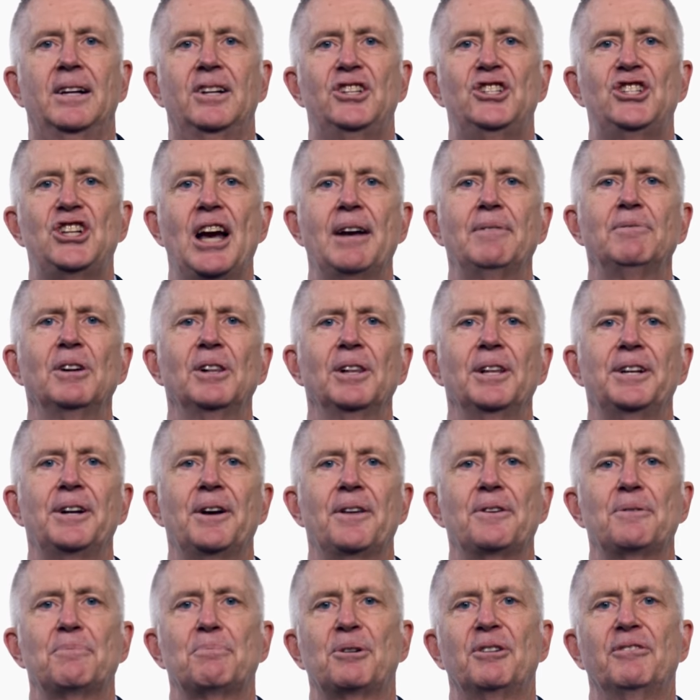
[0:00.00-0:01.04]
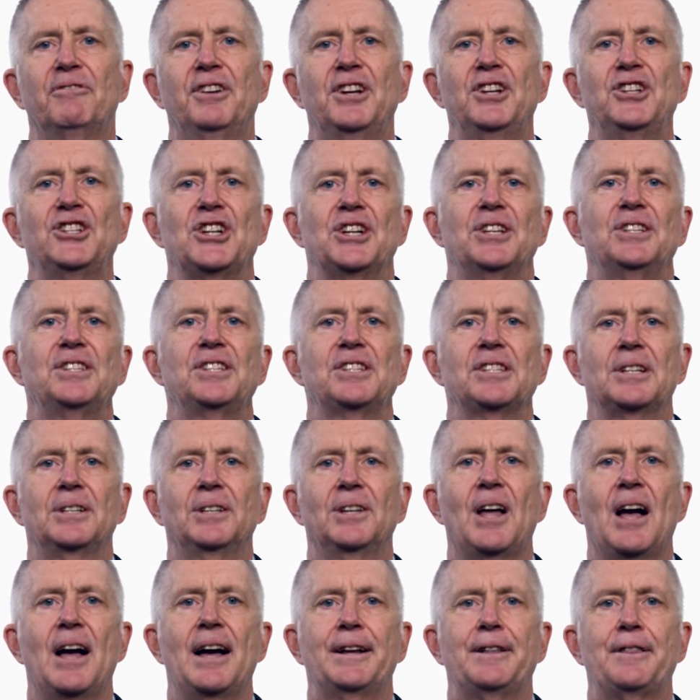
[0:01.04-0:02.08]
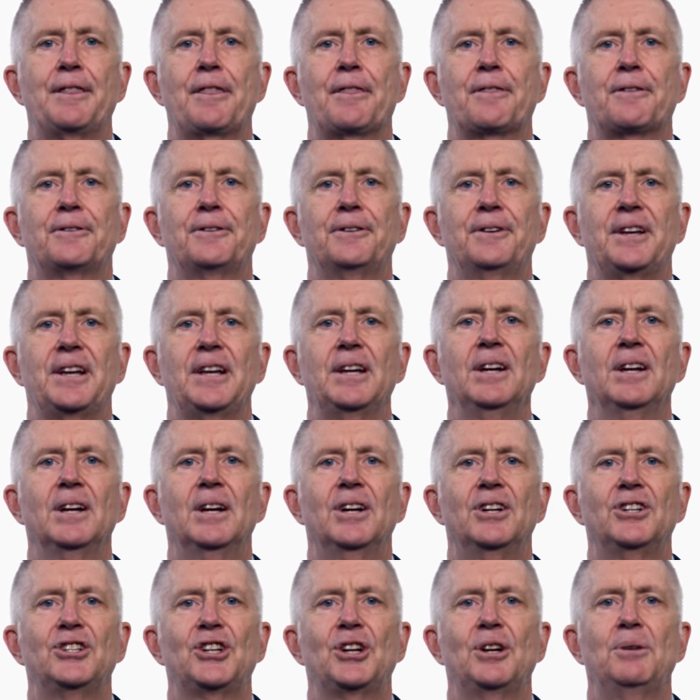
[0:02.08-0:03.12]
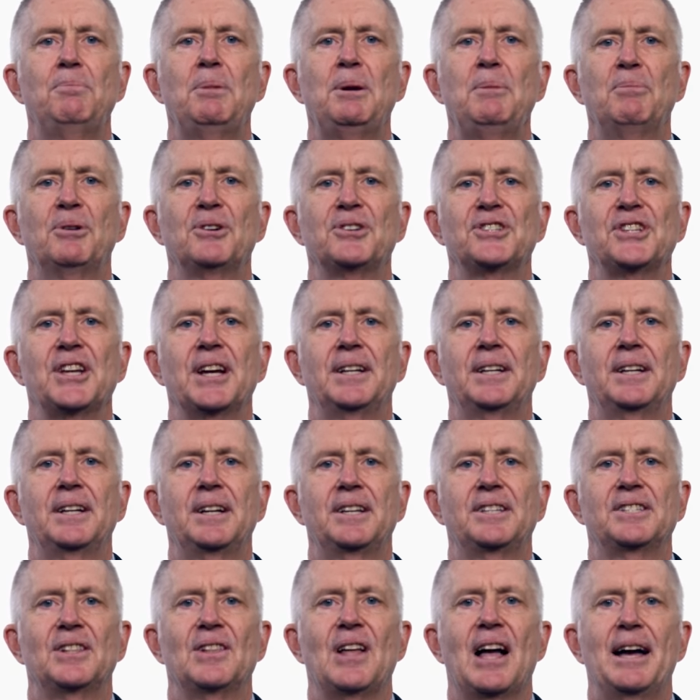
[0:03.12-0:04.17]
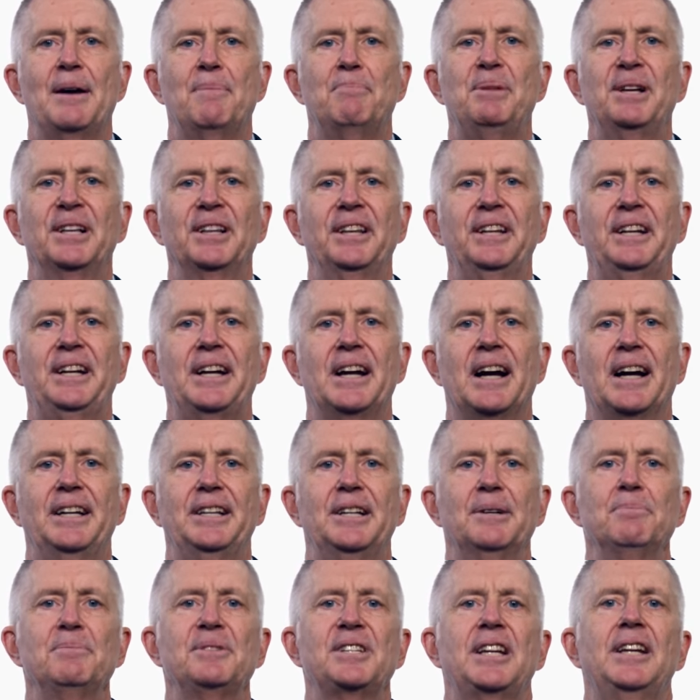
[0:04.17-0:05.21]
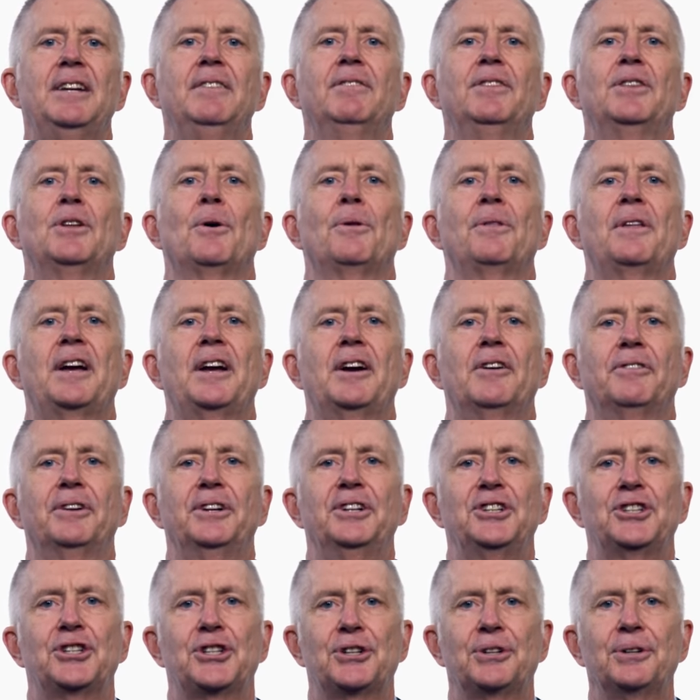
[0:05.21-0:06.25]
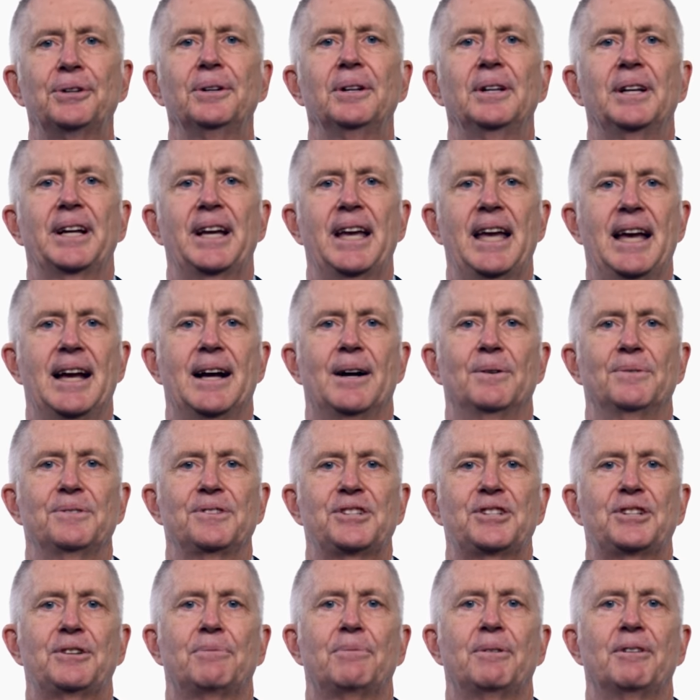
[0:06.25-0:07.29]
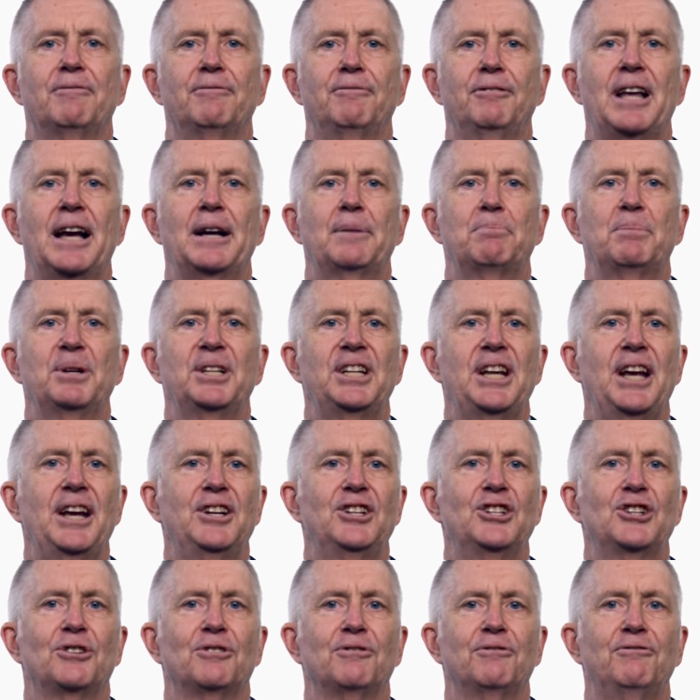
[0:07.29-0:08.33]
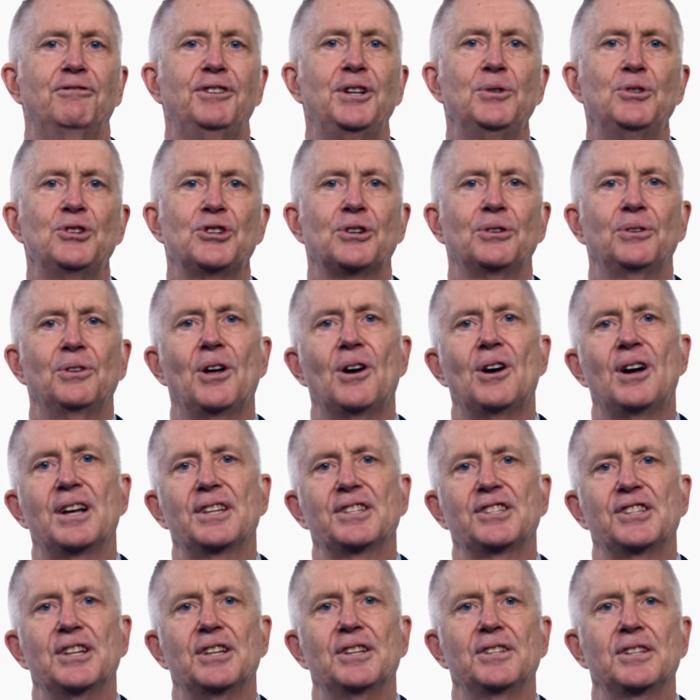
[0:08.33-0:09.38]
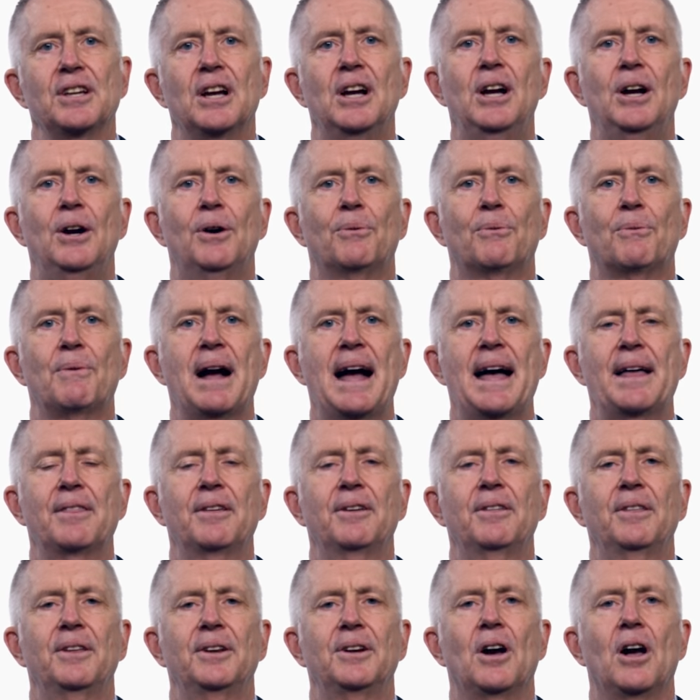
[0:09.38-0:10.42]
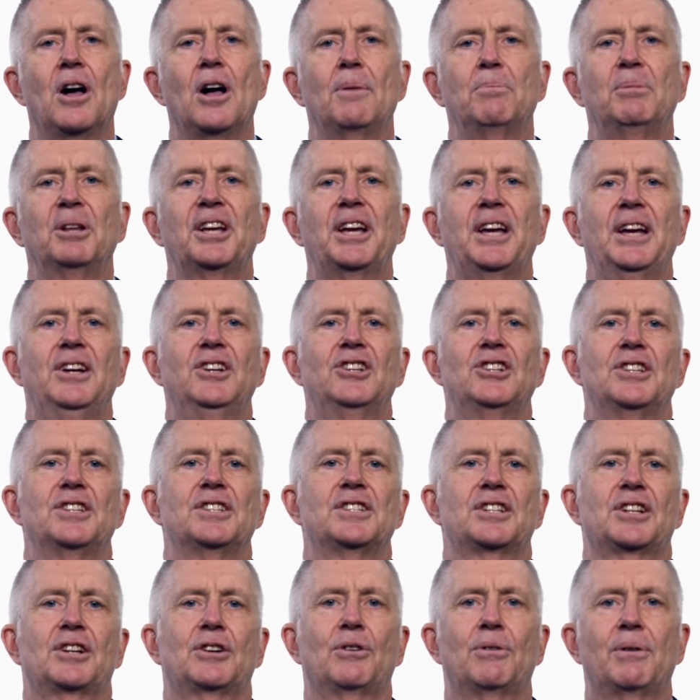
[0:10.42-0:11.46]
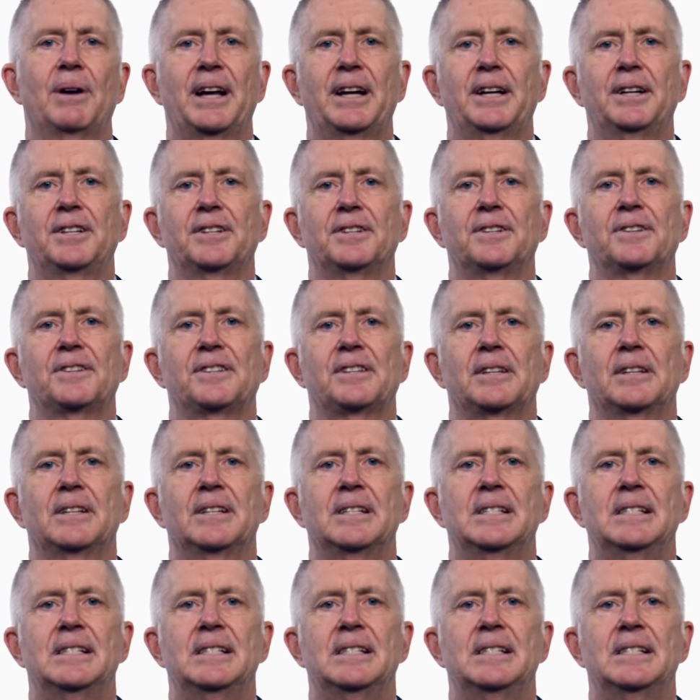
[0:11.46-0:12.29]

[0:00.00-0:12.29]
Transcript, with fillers: General and other provisions, line 30, should be presented as liability items even though they are internal accounts to reflect potential future losses rather than obligations to creditors.